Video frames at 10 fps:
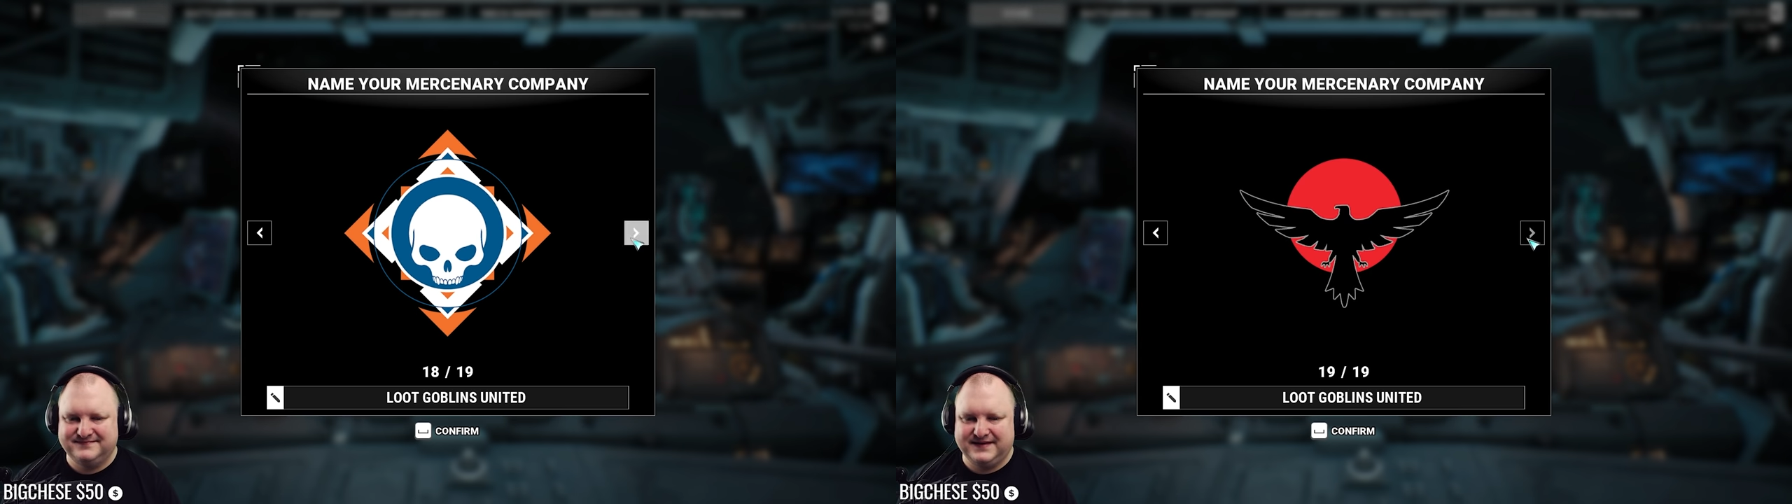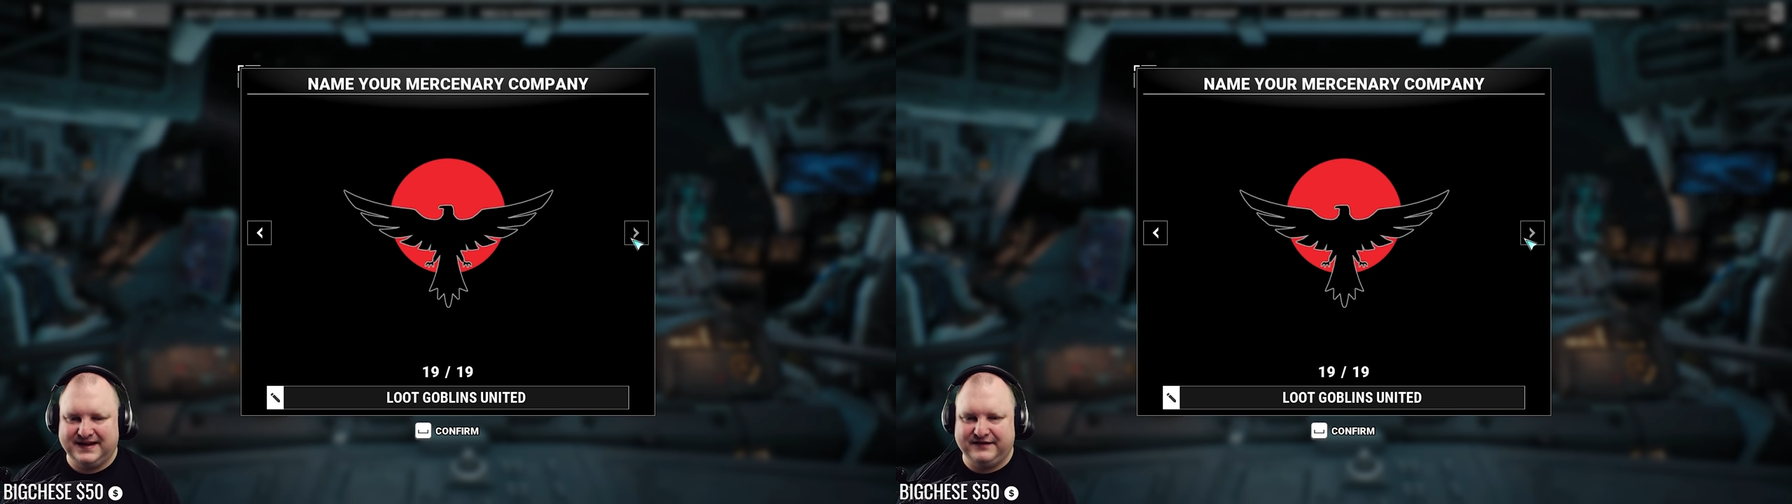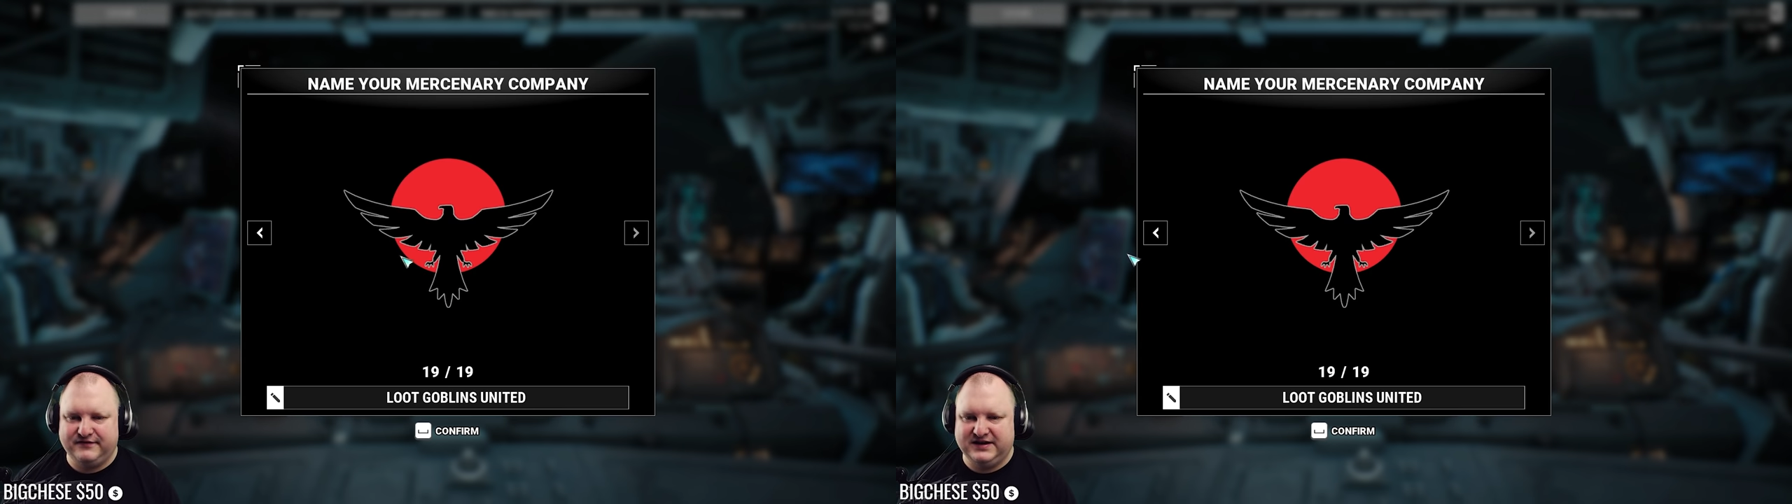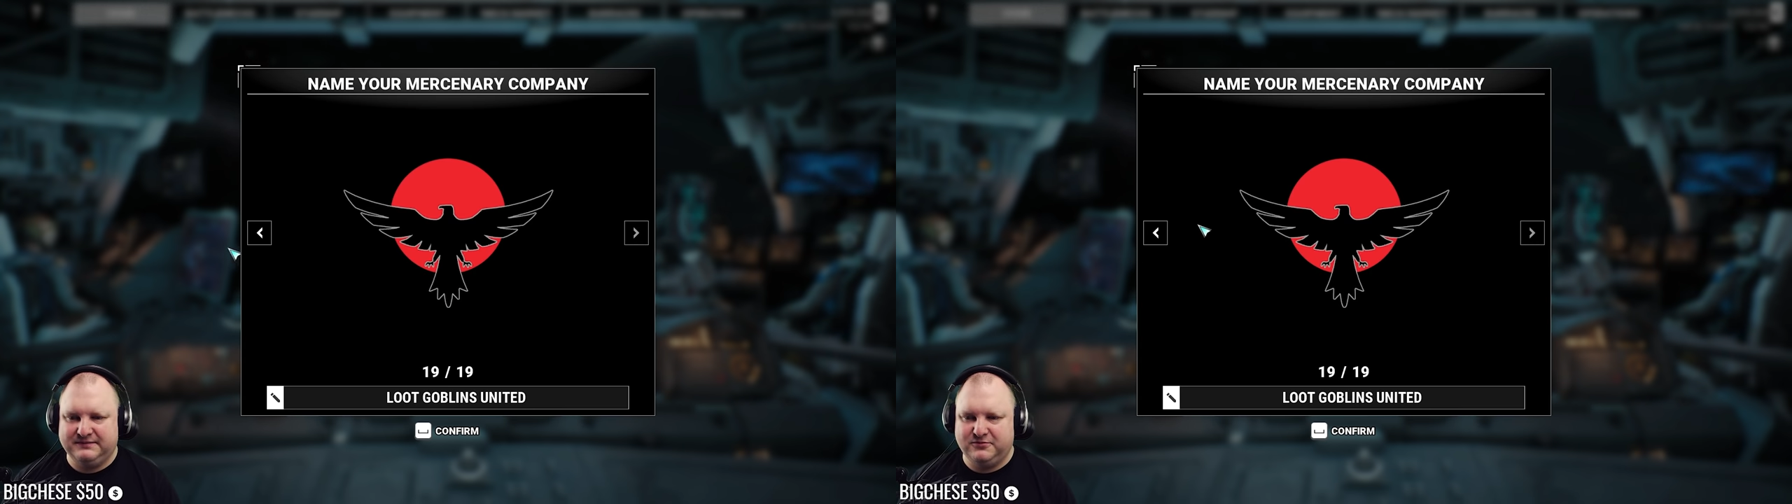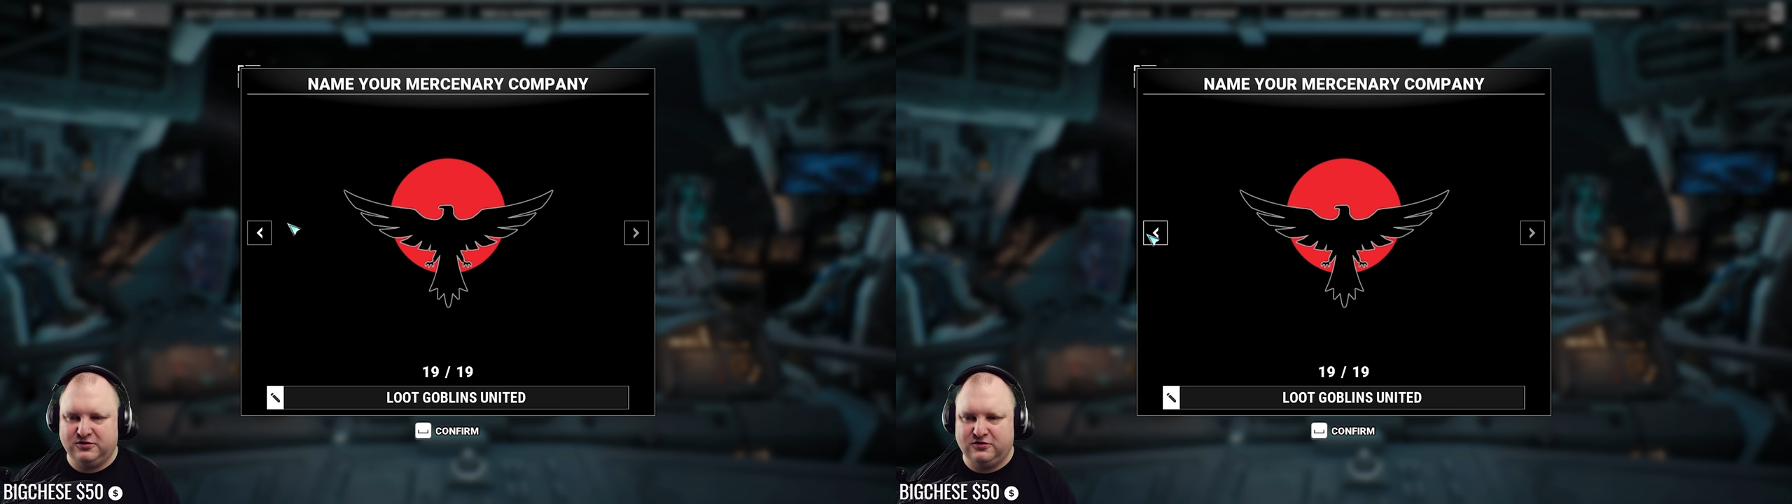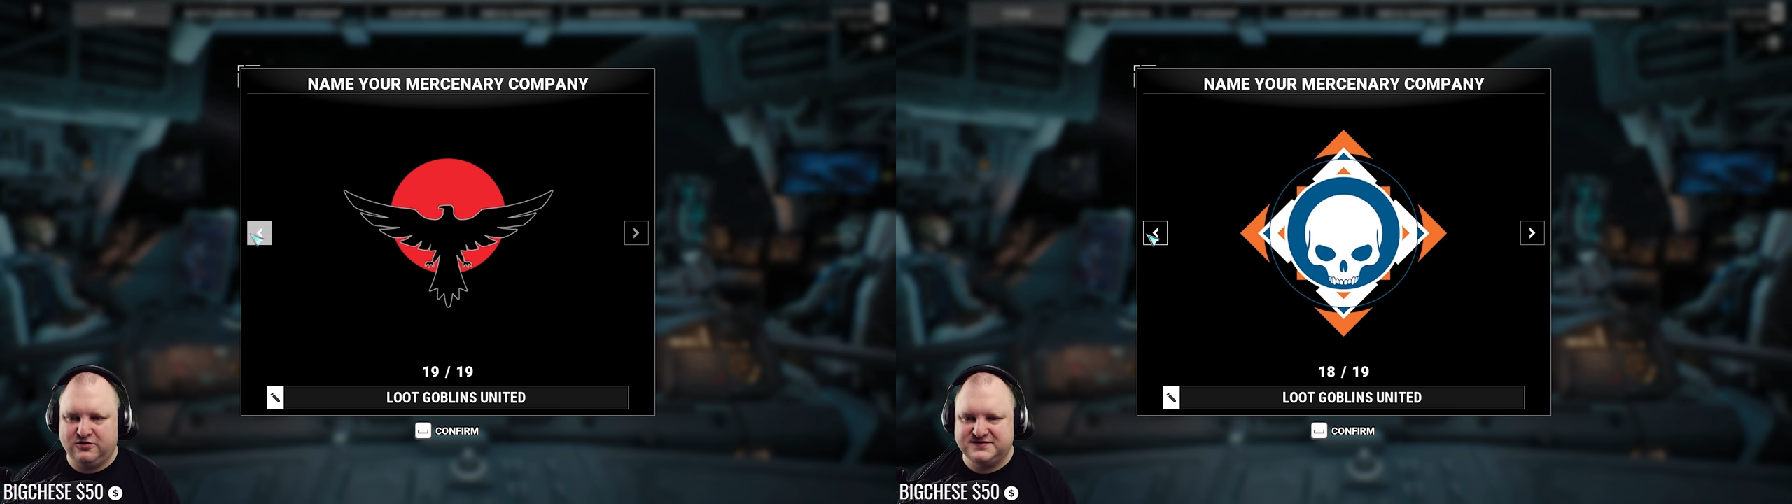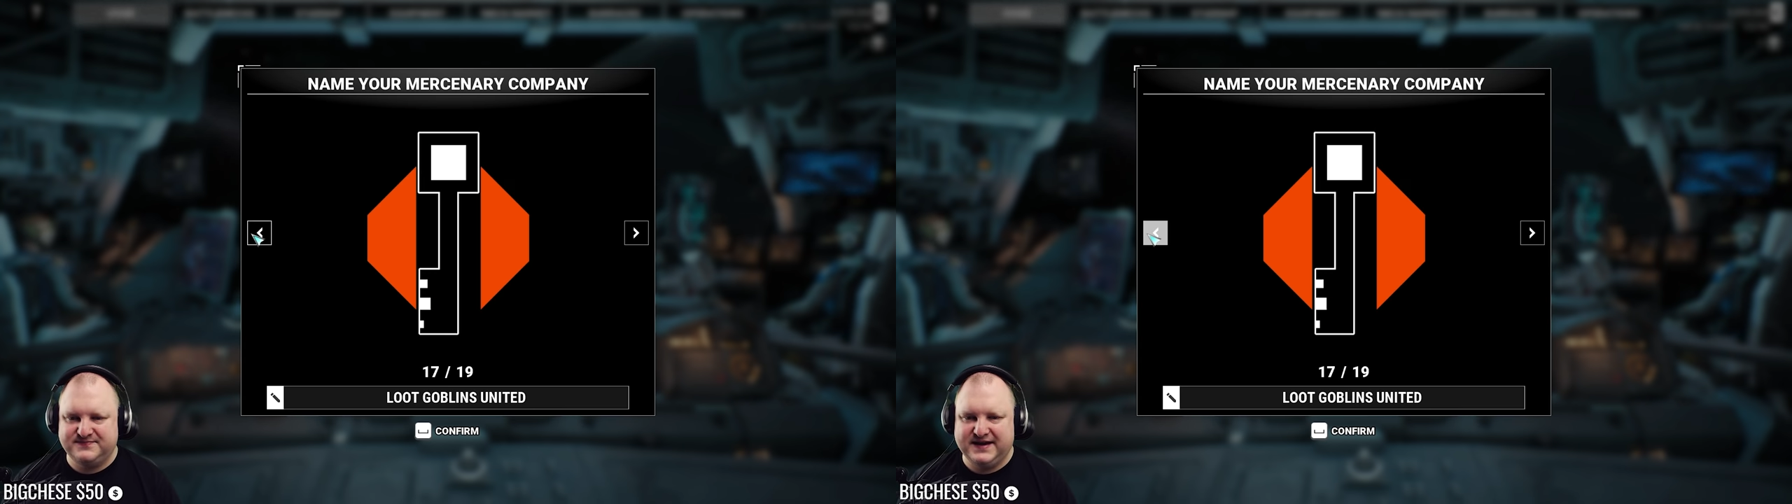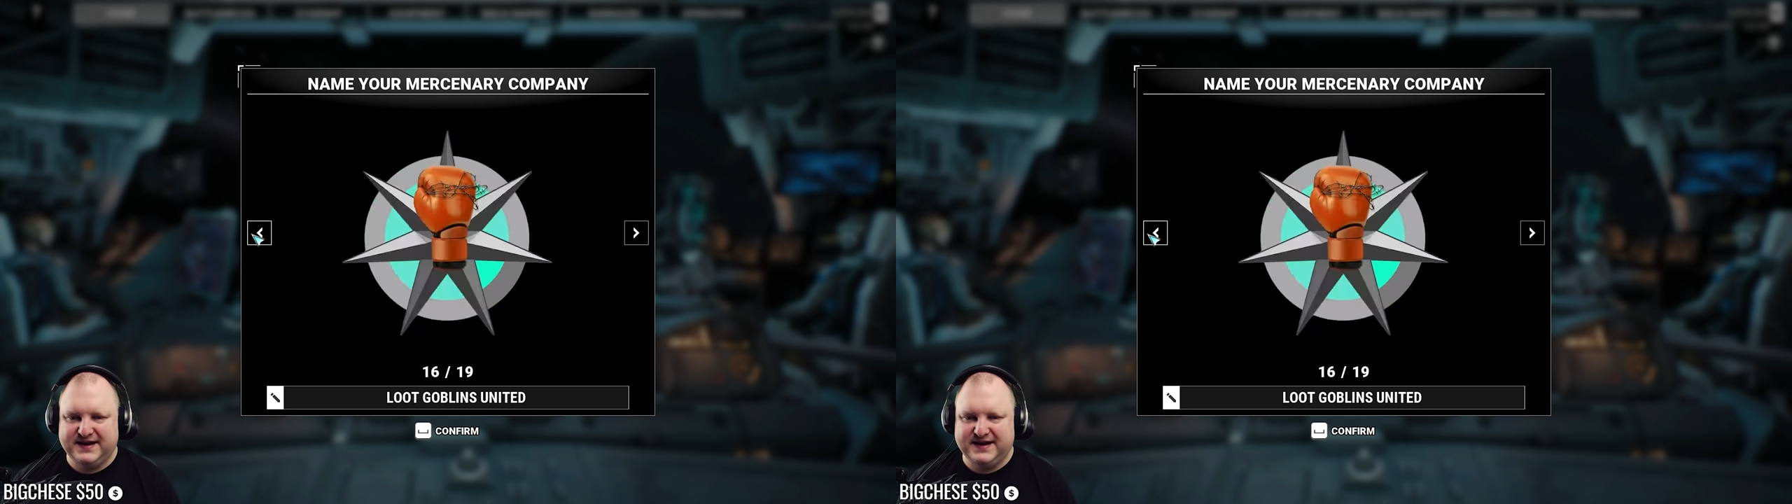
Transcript: Yeah, I think we need more logos.